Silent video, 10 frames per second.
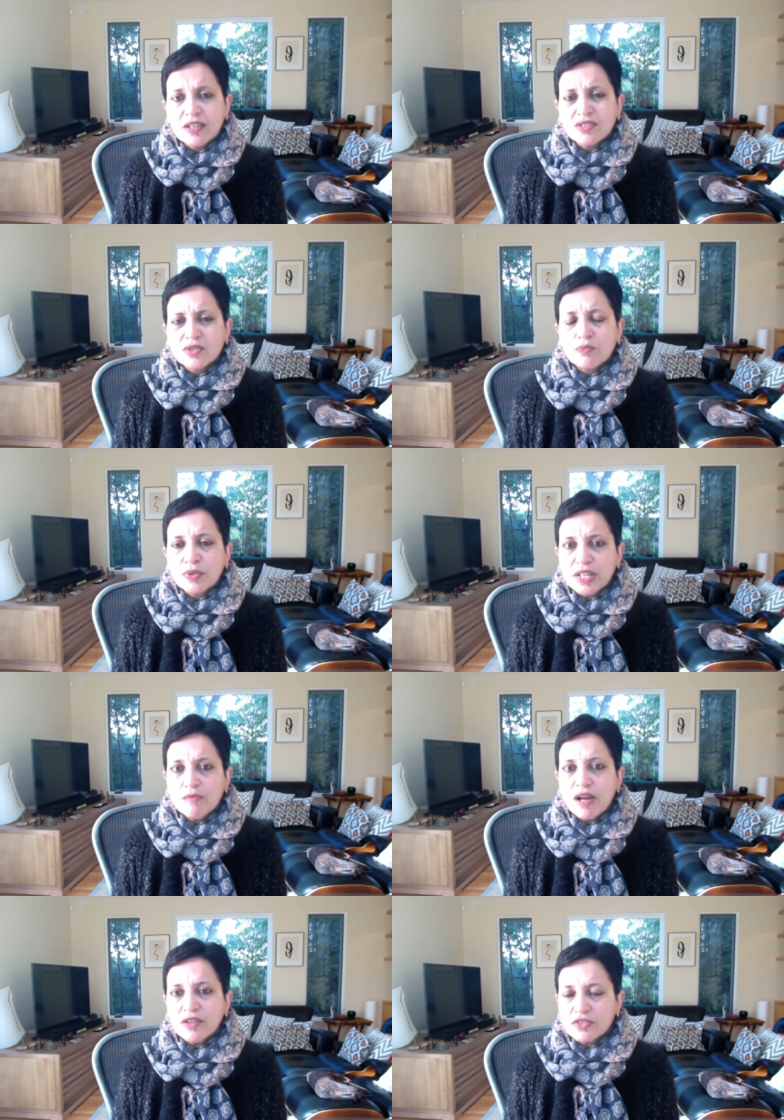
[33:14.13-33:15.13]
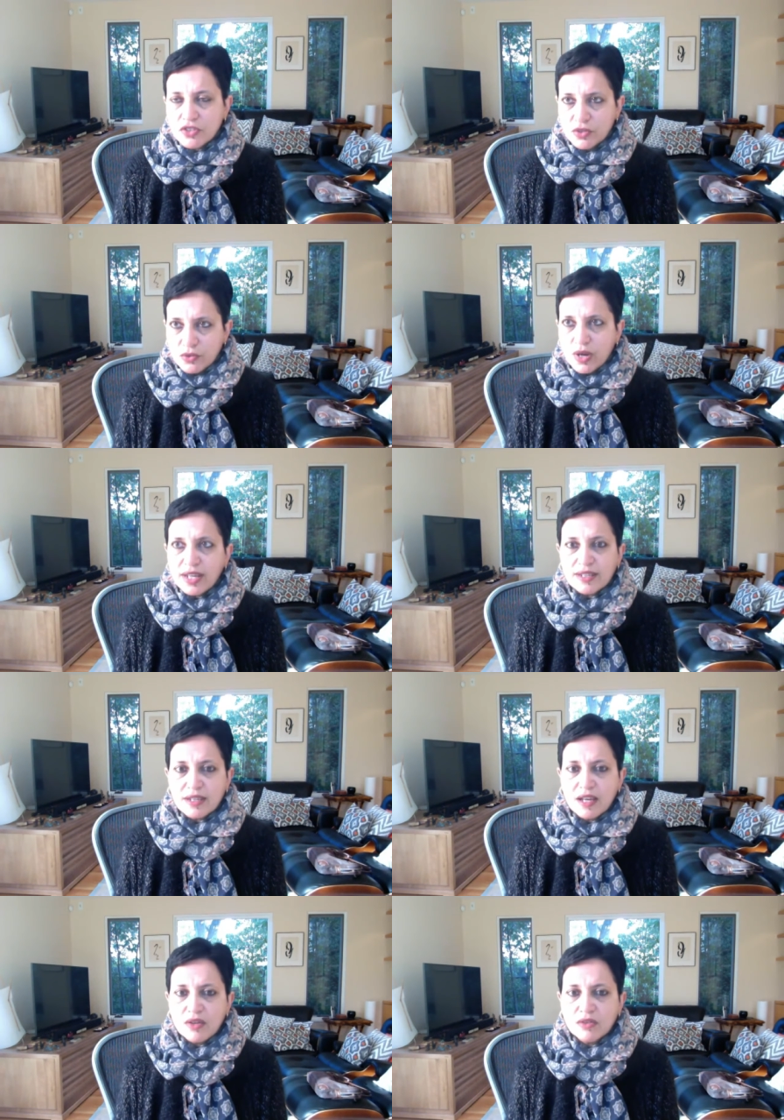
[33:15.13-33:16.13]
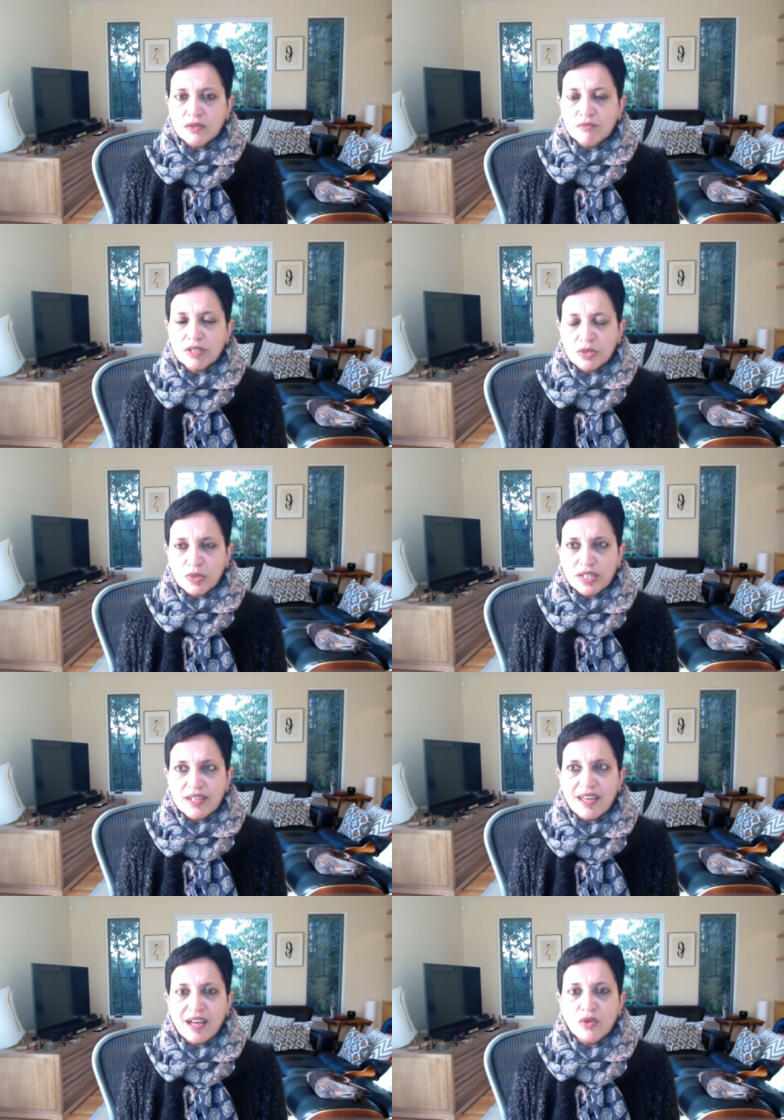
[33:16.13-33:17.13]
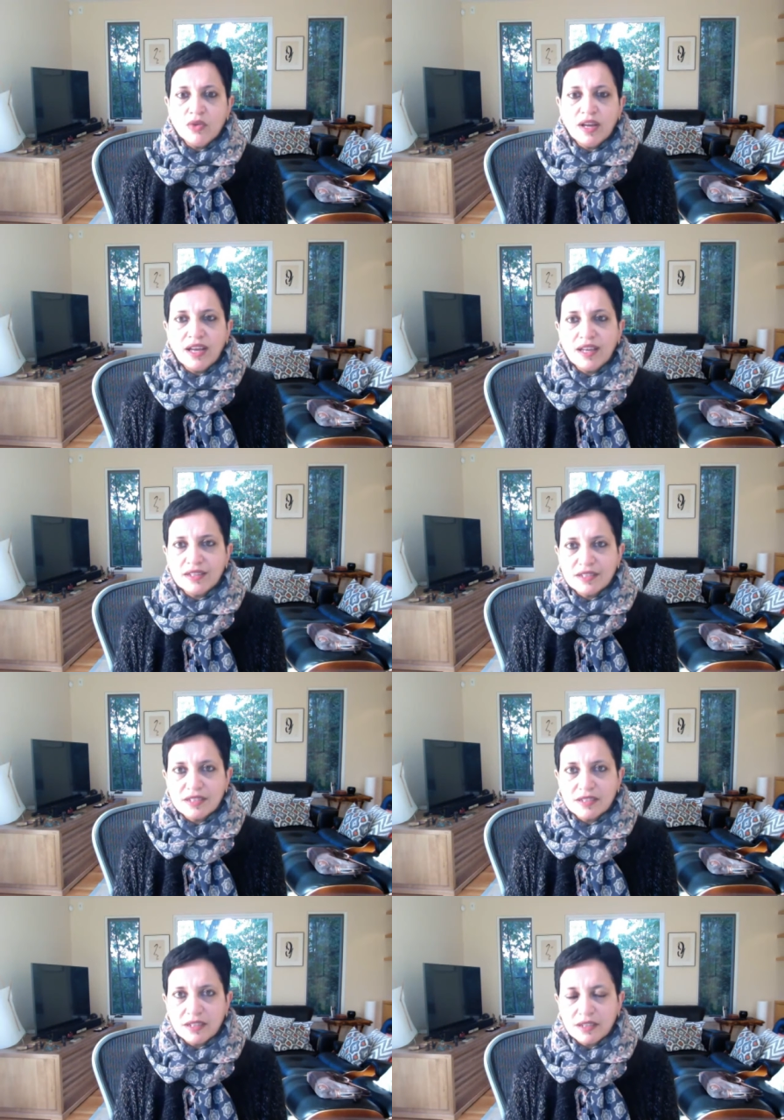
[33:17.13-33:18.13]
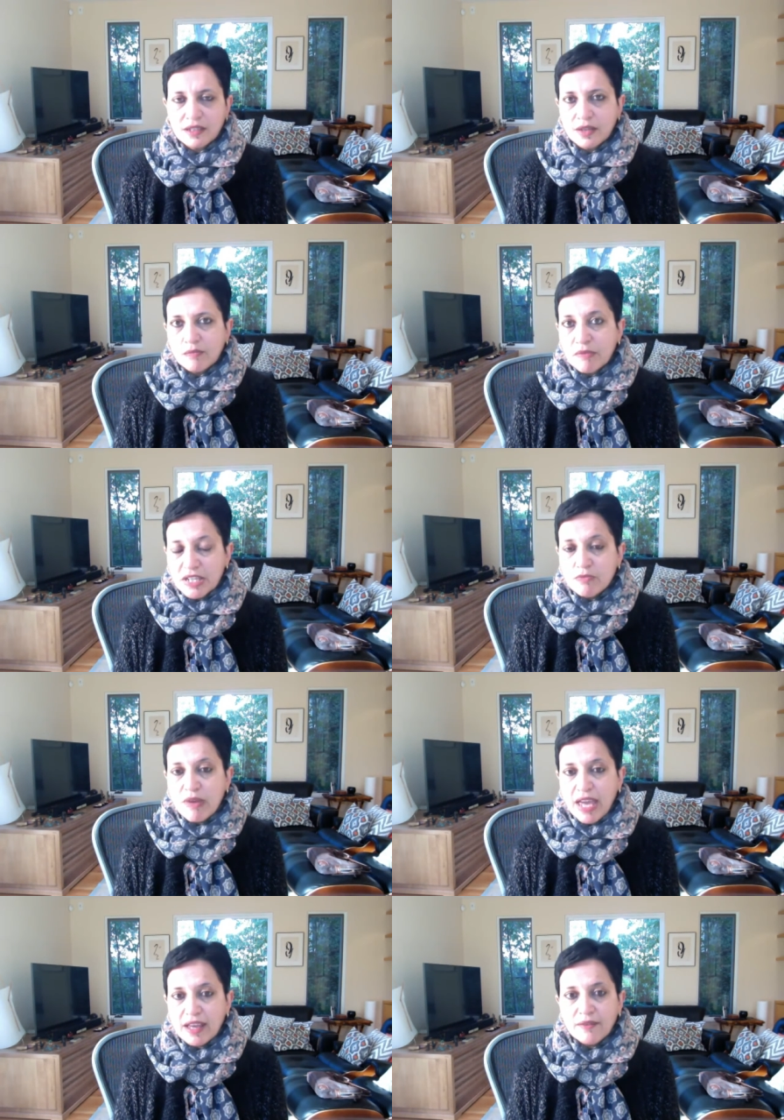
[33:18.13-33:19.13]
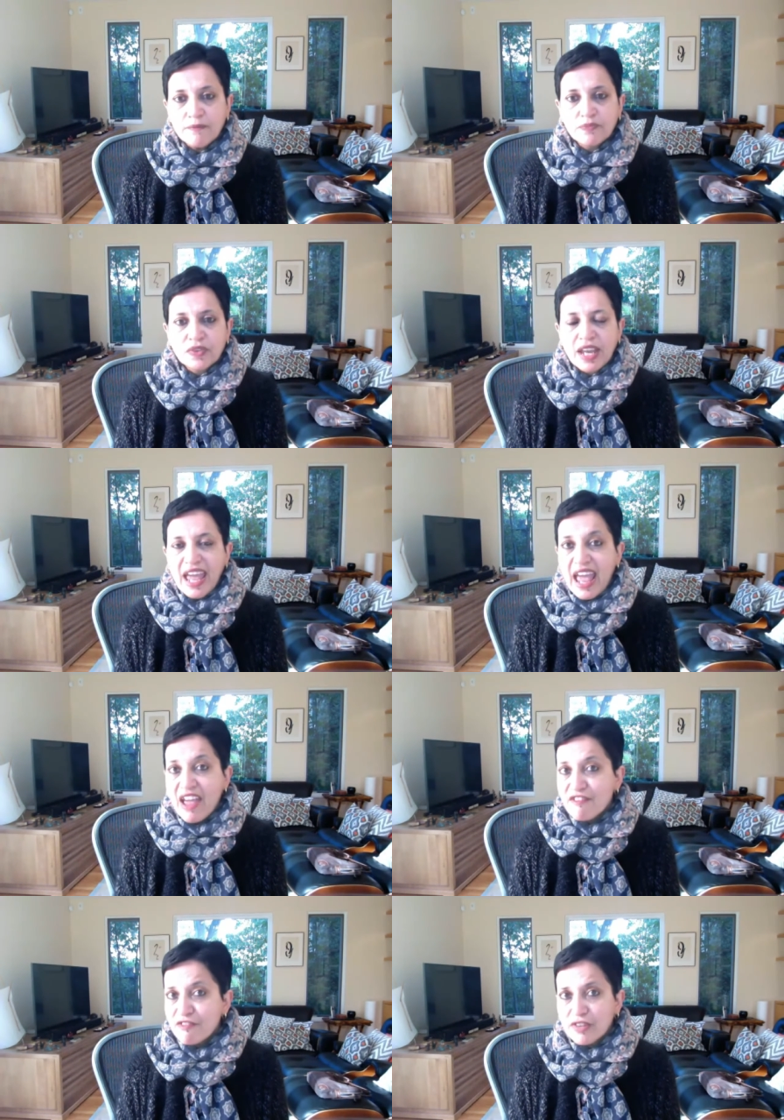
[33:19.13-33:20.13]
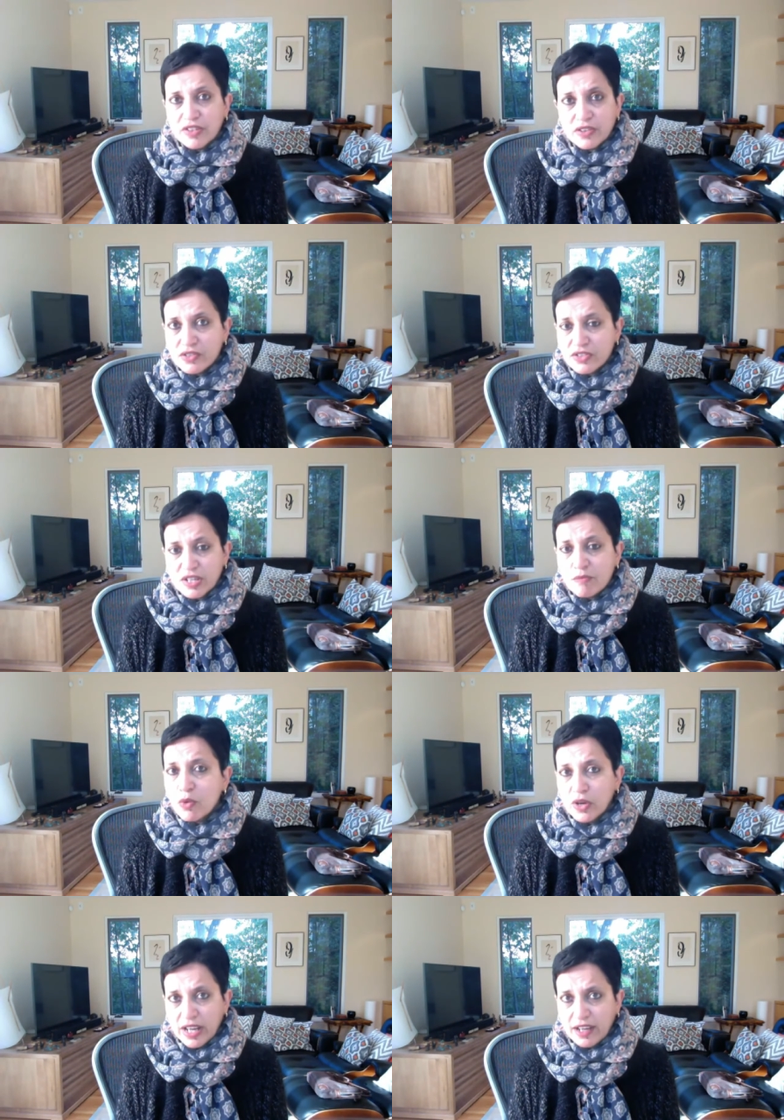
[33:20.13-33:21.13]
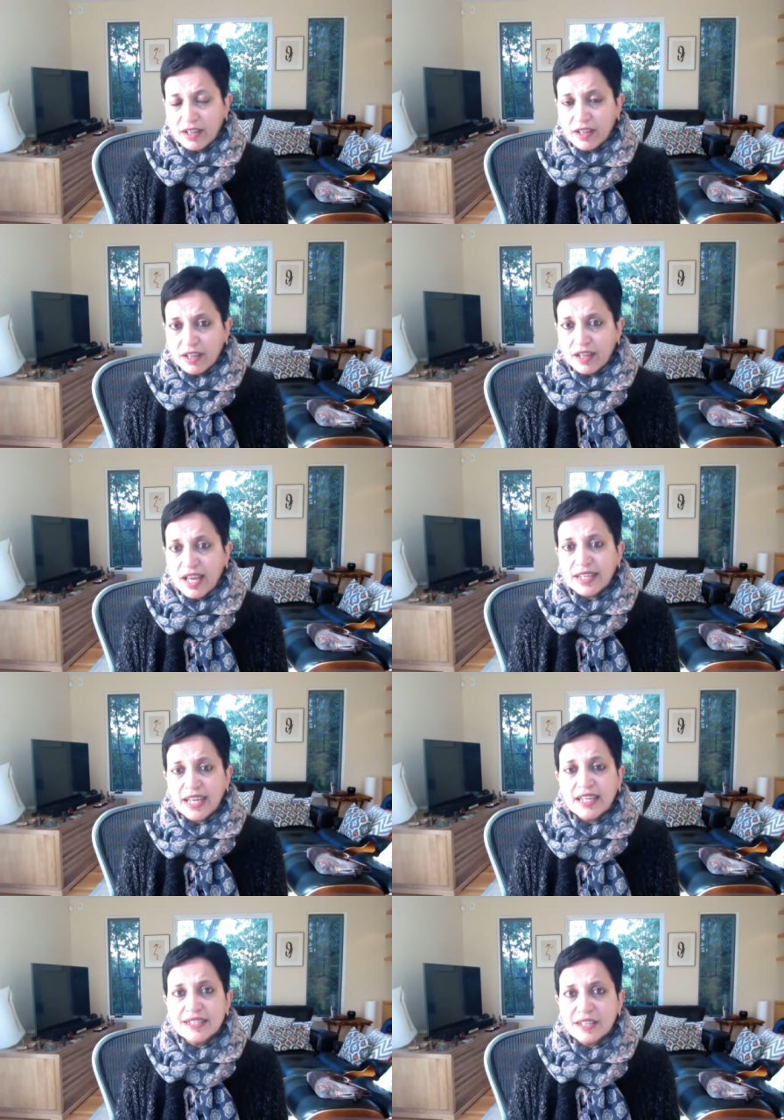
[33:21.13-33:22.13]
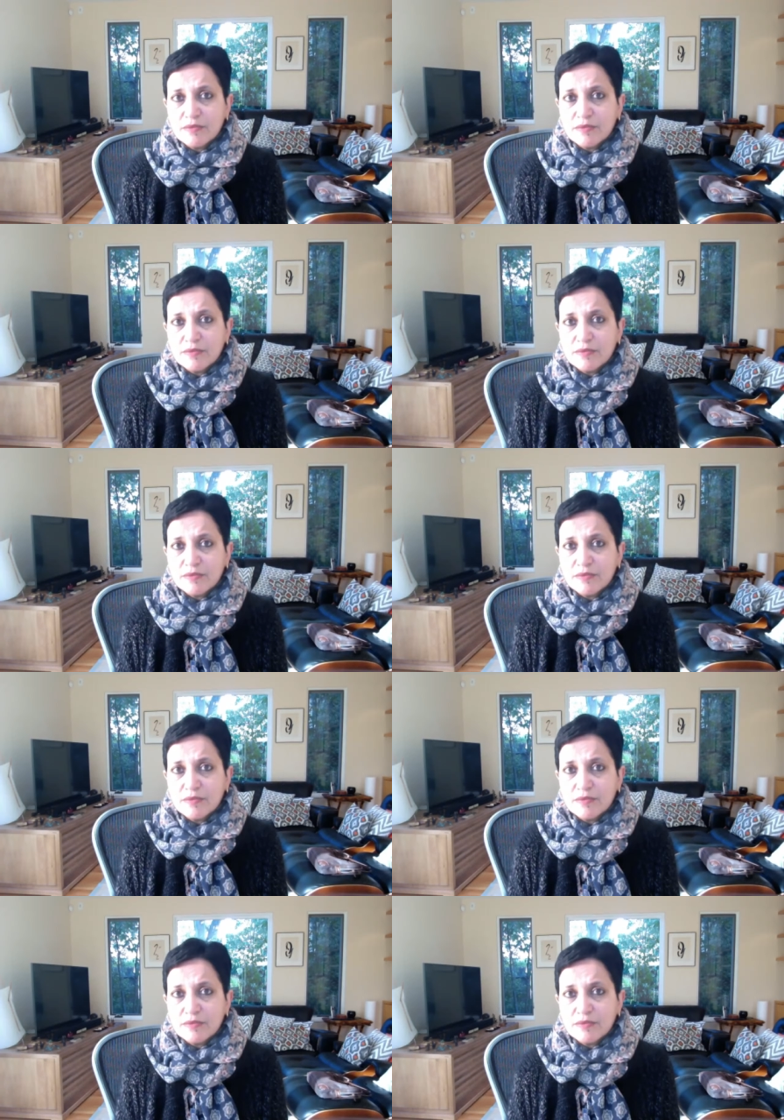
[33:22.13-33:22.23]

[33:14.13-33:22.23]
So pretty much right now, between now and mid-May, every Thursday morning at 8 a.m.